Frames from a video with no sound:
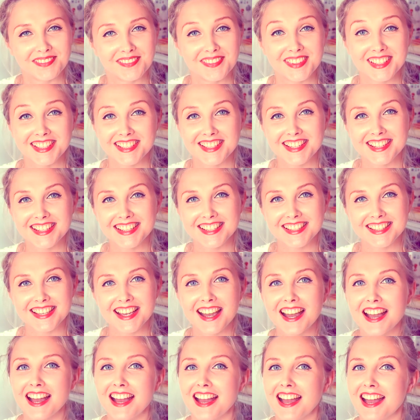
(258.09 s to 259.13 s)
physics
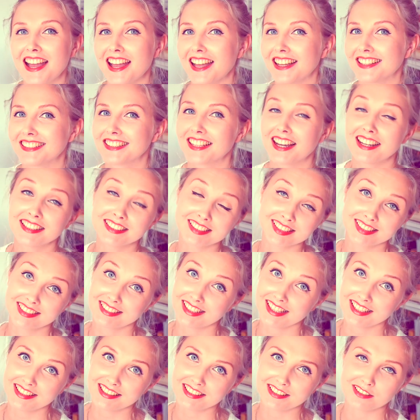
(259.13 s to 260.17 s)
and
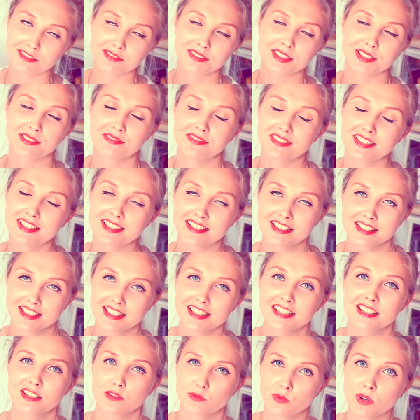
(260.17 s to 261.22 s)
understanding of the physics
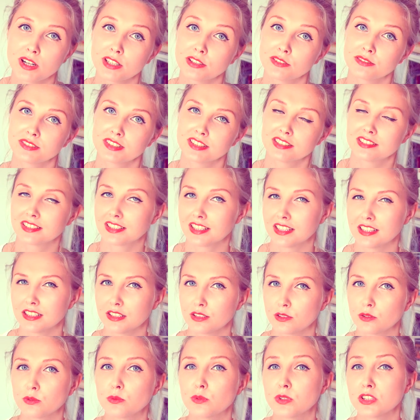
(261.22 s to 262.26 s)
is one of the
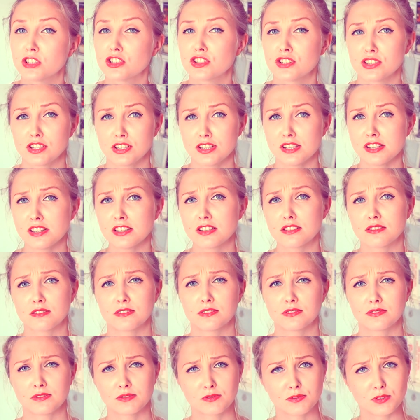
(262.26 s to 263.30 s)
skills which needed
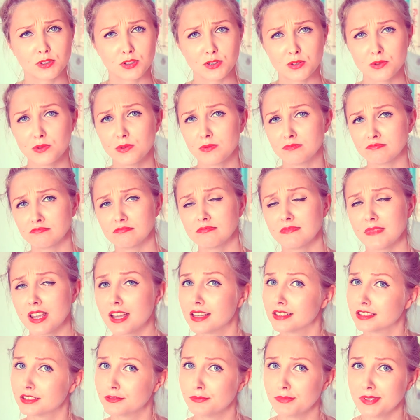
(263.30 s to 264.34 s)
for you
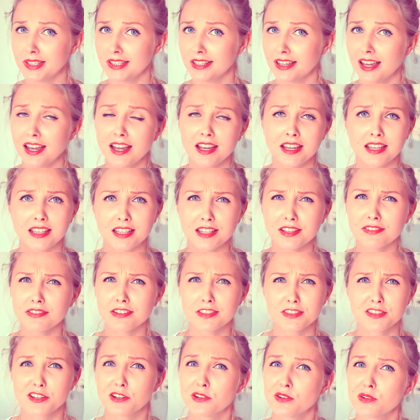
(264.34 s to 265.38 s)
and me,
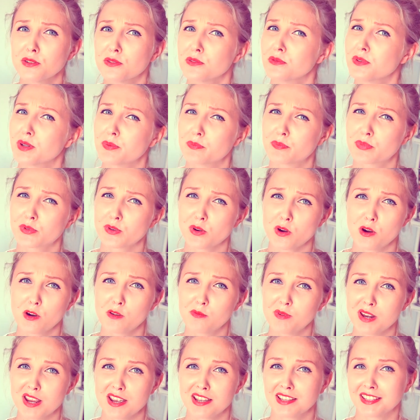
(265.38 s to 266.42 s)
even though we
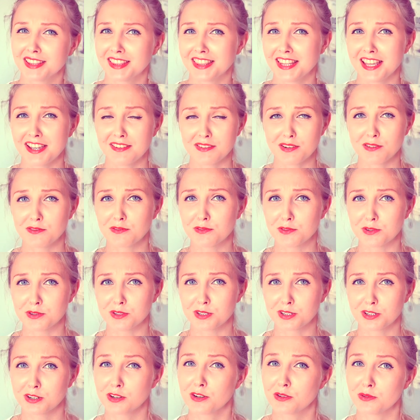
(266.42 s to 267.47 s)
probably never
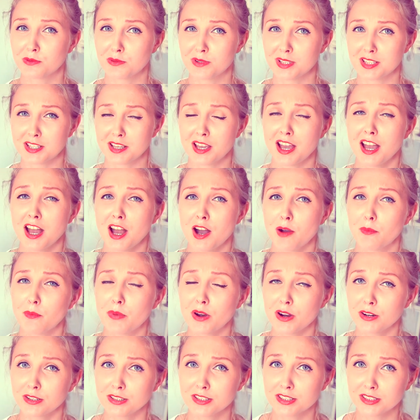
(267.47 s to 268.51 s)
work with
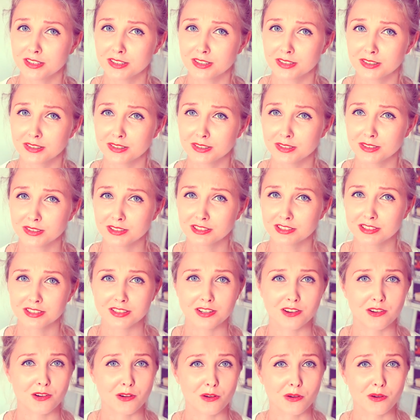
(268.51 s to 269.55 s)
particles
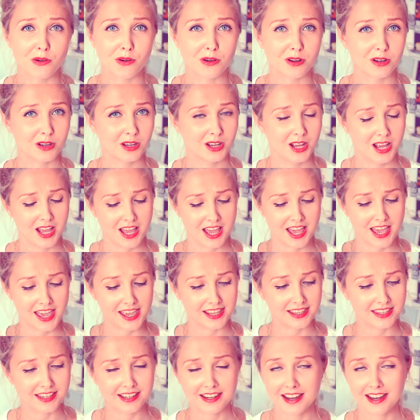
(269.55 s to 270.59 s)
or any